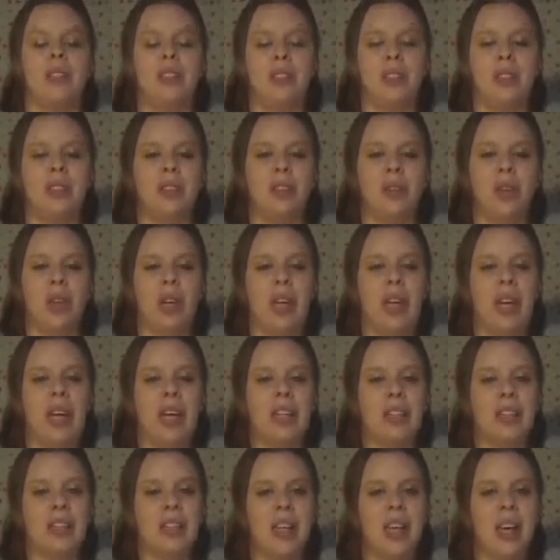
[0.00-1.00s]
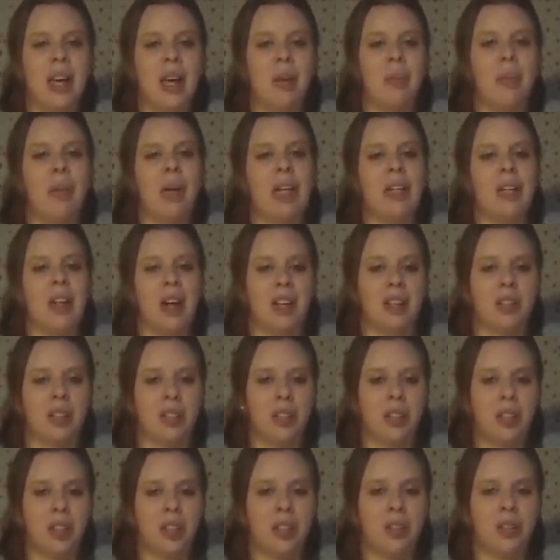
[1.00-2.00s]
Green Eggs and Ham by Dr.
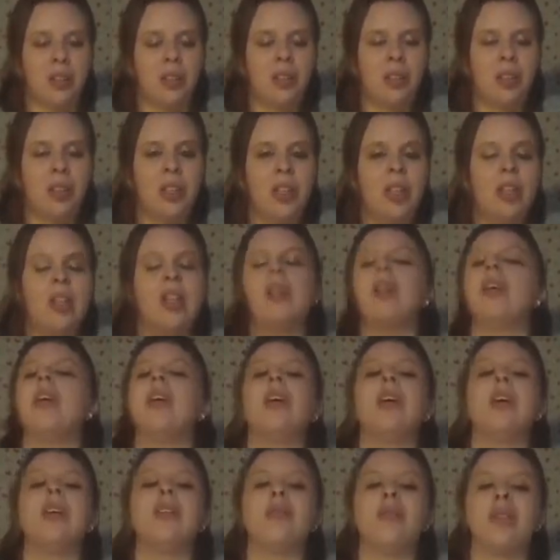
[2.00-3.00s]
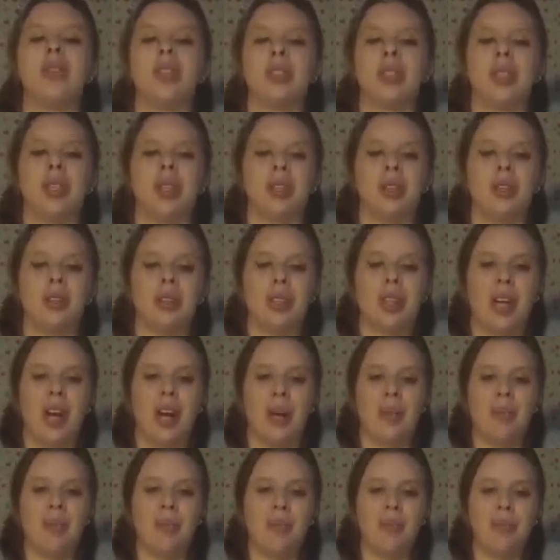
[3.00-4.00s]
Seuss for circle
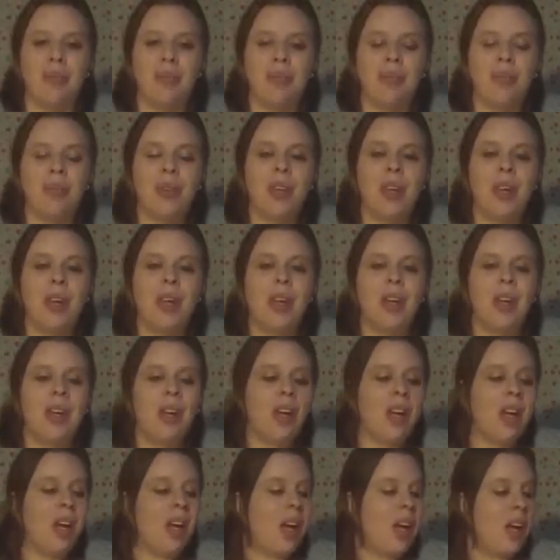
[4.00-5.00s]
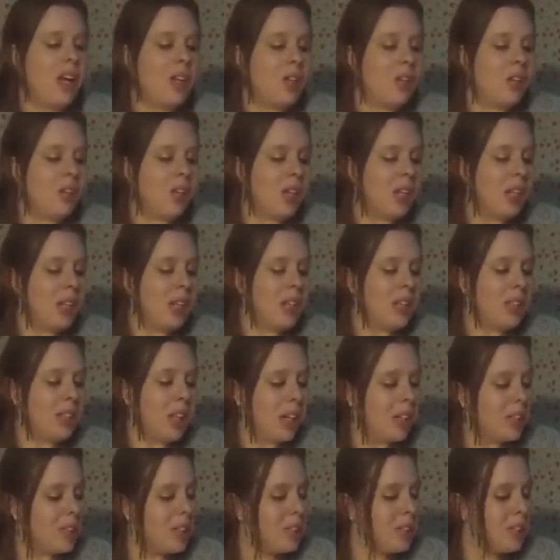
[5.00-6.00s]
time. And during the
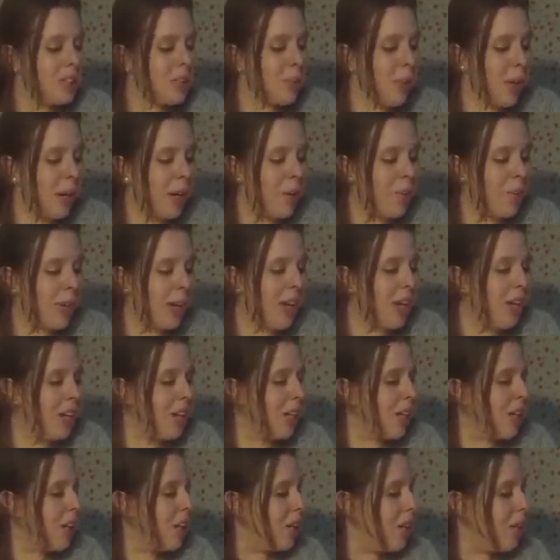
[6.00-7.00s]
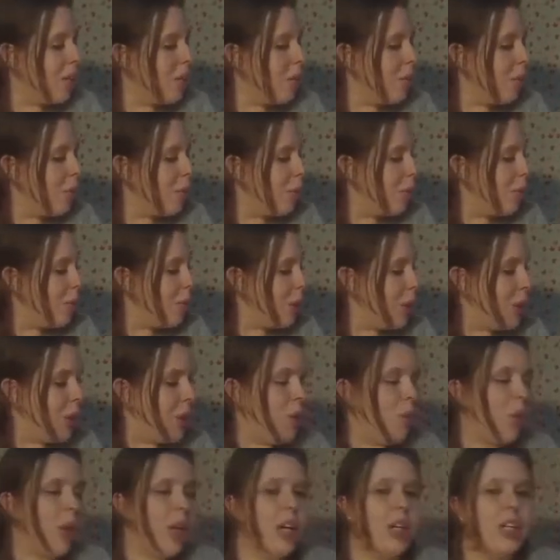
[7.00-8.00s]
science experiment, you
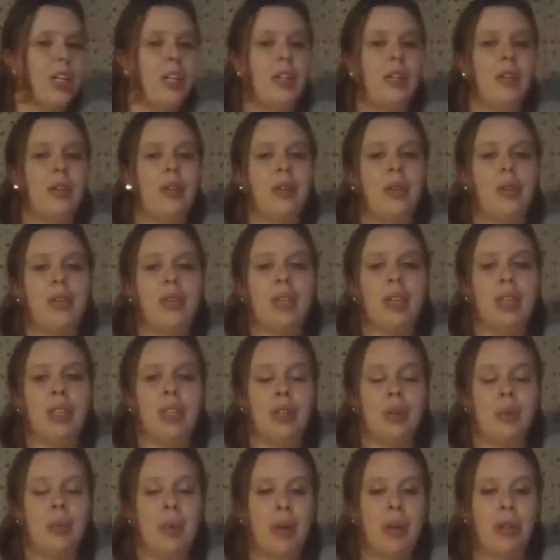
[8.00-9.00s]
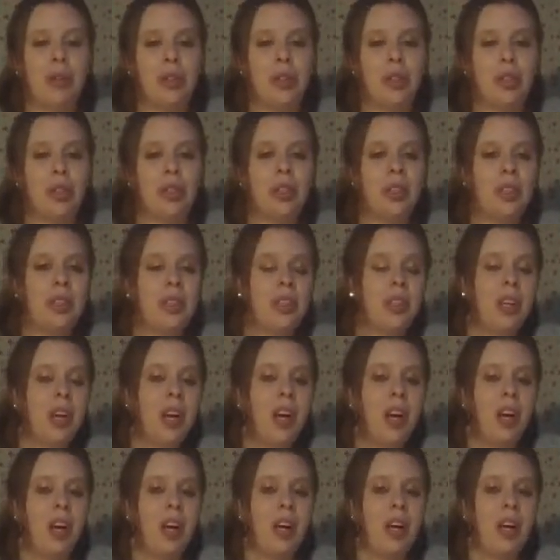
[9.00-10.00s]
want to do the 2 posters,
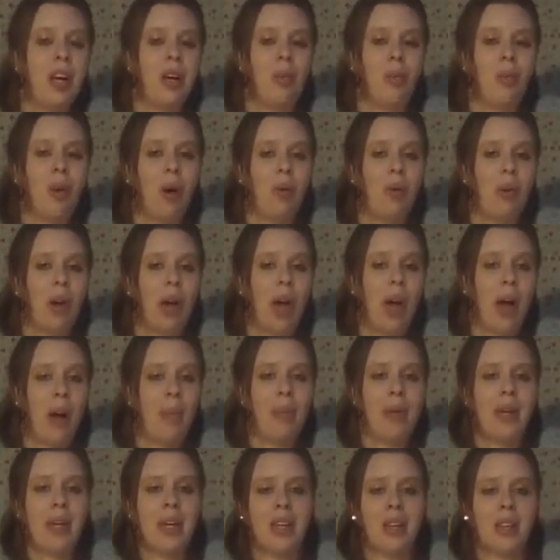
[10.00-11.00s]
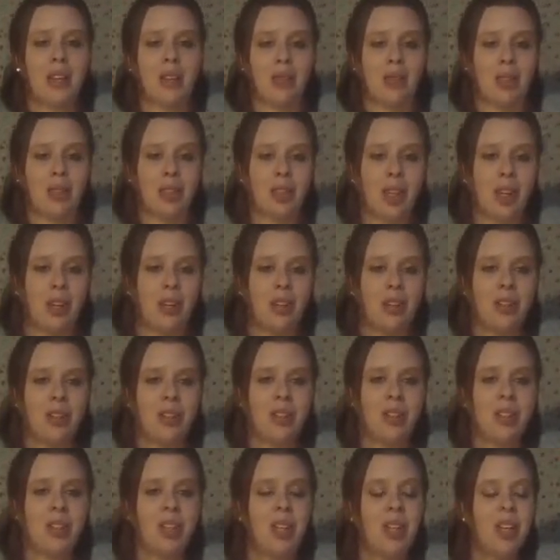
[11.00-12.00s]
what will happen and the
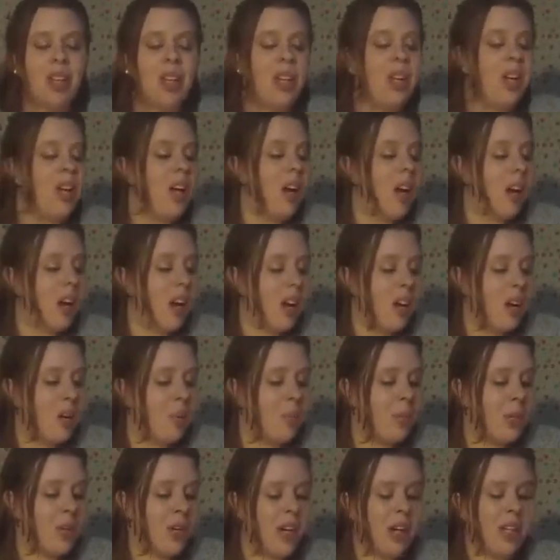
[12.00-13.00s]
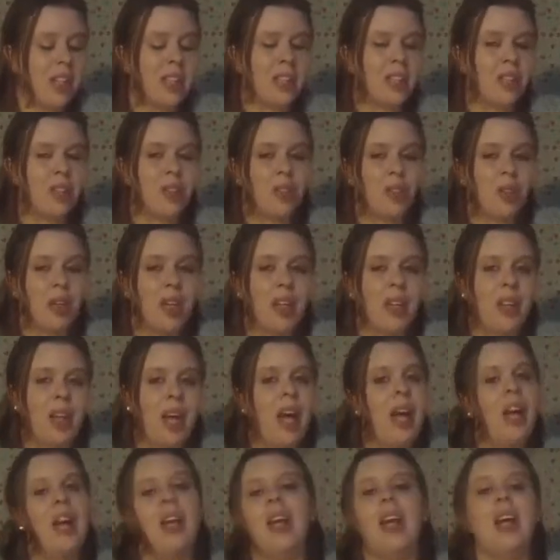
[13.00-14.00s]
results. I hope you guys enjoyed
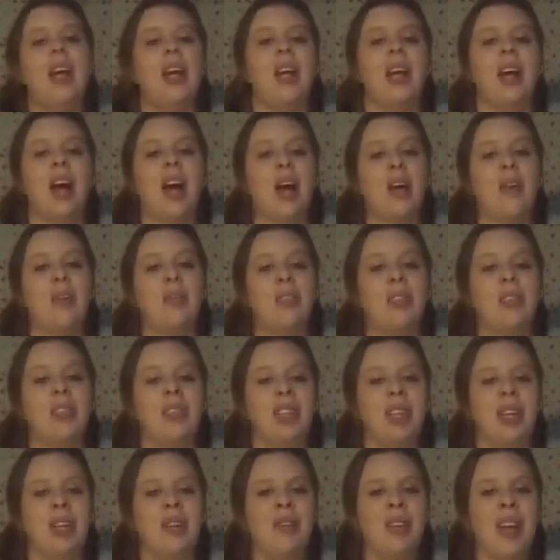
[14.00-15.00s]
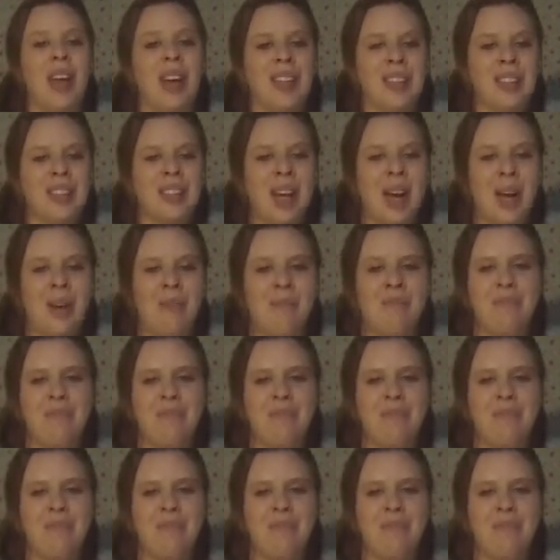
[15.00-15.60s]
that, and I will see you next time.